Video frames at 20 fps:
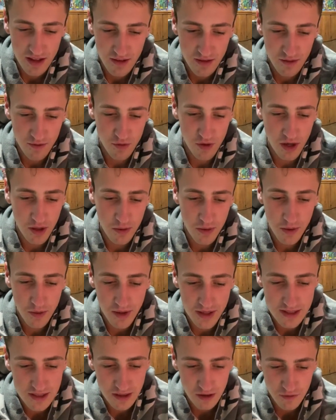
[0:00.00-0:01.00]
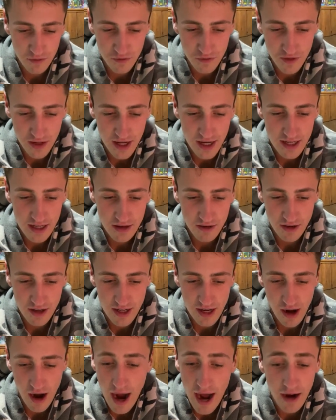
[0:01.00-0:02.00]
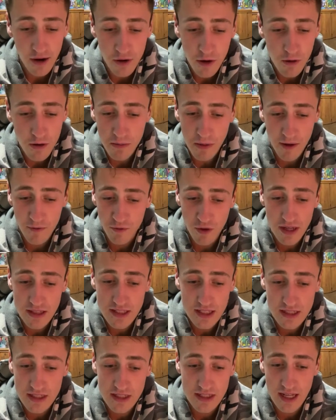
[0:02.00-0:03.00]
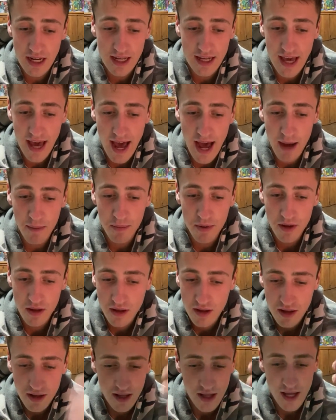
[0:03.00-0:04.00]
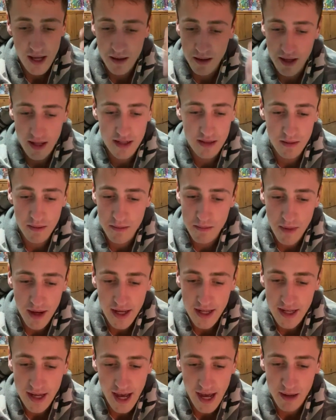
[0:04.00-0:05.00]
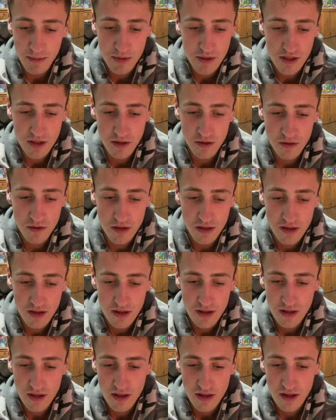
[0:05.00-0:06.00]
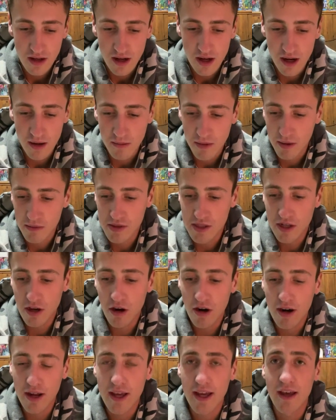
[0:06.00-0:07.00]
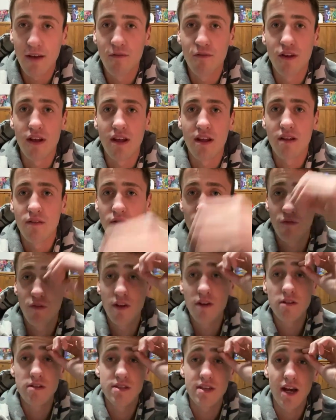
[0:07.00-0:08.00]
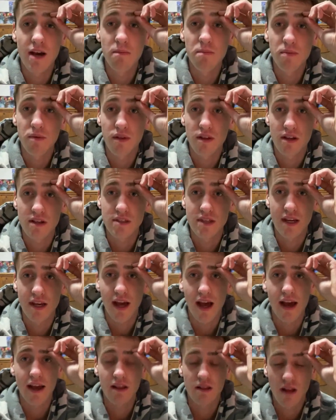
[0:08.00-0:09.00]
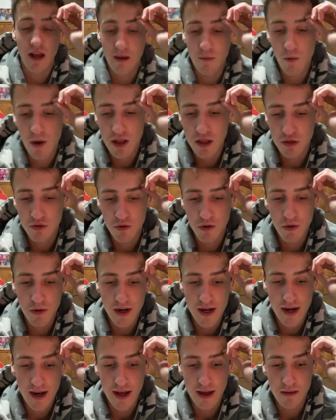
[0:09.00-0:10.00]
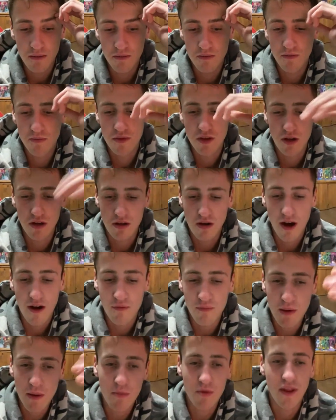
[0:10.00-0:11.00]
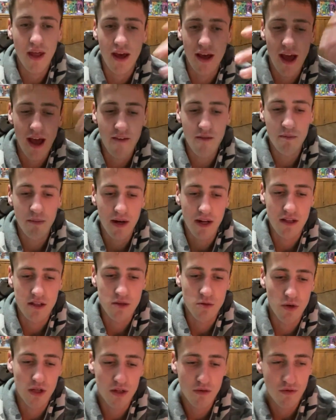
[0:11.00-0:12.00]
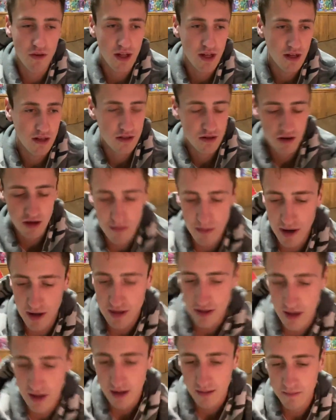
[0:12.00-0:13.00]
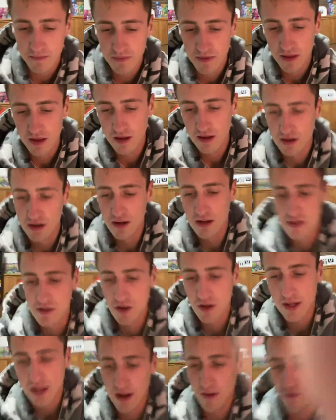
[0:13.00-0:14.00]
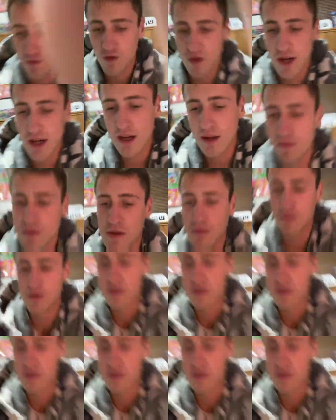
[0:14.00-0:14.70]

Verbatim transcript: Friend requests are flying in right now. I don't know when my friends list is gonna cap. It, it, it might cap soon. Um, I'm sorry if it fills up because like I, I went through it and I took off people that haven't been on the Switch for like a certain amount of time. So like I freed up some